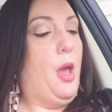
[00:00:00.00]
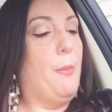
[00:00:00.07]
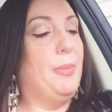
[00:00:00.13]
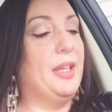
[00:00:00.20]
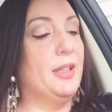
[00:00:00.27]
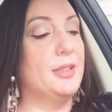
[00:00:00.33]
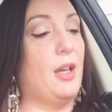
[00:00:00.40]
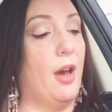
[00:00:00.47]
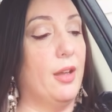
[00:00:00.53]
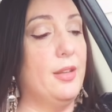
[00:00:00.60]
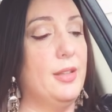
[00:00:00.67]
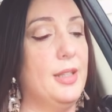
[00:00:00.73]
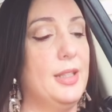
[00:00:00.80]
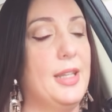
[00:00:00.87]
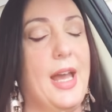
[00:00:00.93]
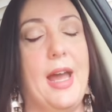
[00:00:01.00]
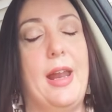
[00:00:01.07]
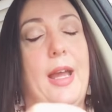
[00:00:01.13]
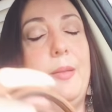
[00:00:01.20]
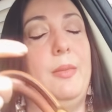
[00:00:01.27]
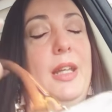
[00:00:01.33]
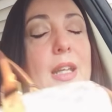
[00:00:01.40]
Because other than that,
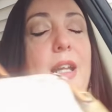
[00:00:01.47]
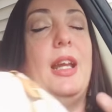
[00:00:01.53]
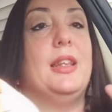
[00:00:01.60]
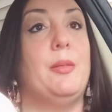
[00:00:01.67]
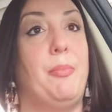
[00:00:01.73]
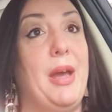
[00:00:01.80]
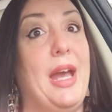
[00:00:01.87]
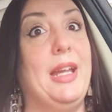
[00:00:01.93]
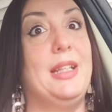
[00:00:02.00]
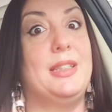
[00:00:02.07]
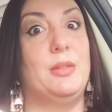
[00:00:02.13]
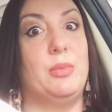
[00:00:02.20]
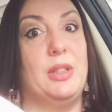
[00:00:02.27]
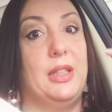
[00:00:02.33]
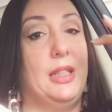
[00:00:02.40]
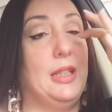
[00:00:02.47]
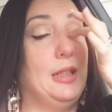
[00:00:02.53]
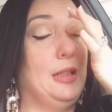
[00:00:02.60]
I mean, the bag is in really